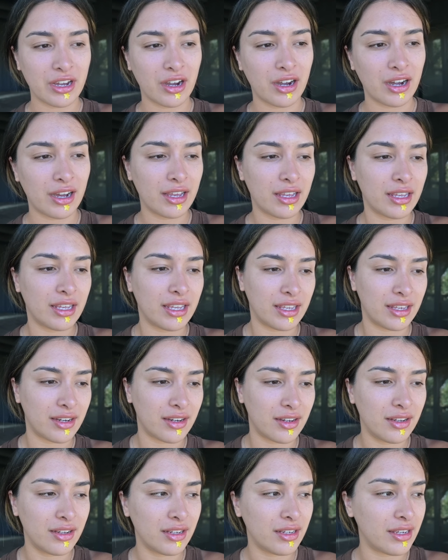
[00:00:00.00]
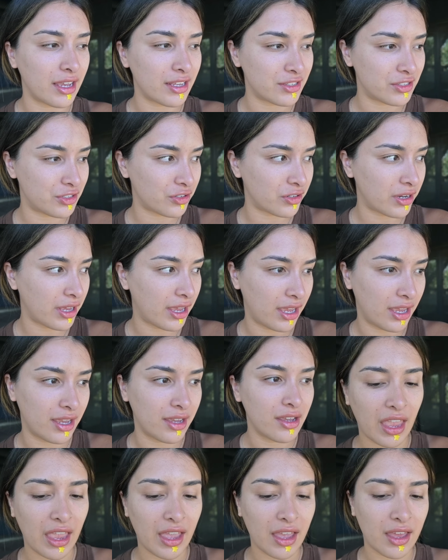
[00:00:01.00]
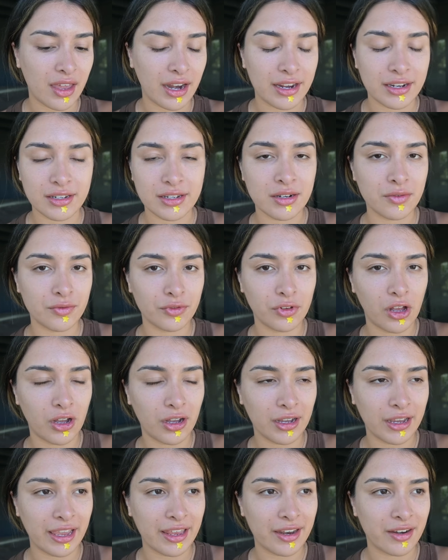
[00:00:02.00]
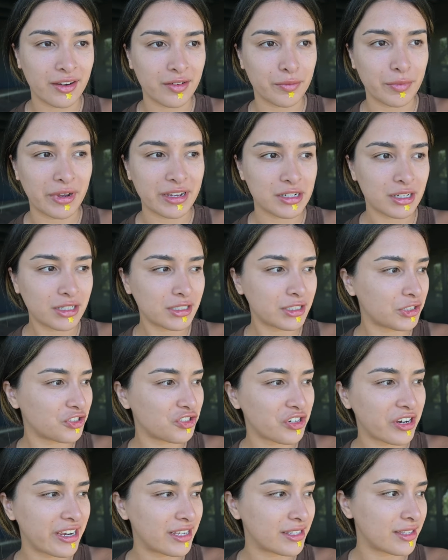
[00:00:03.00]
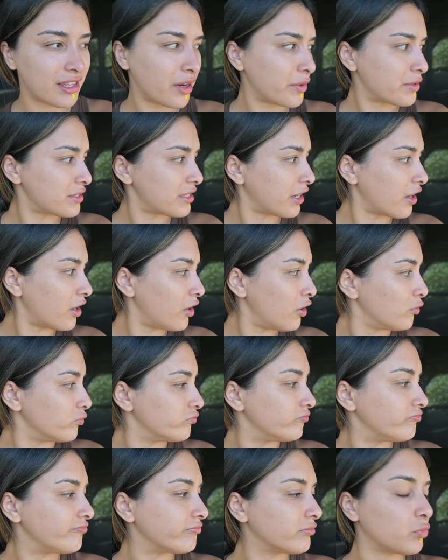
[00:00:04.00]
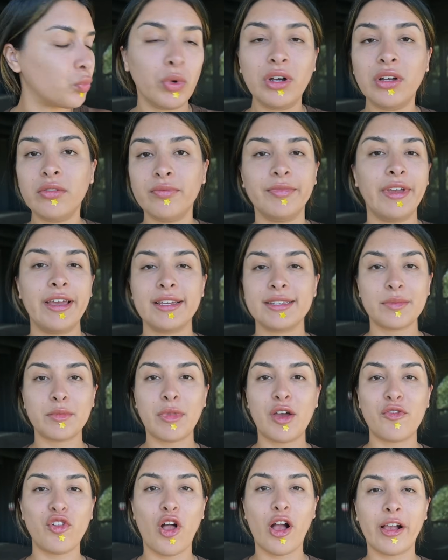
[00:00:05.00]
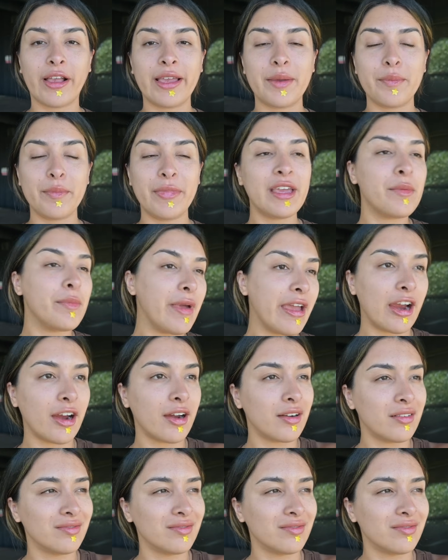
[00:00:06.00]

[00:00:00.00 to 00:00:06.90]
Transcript: Got in yesterday, and I didn't vlog, and my toxic trait is that I was like, oh, well, guess I'm not vlogging in Big Bear,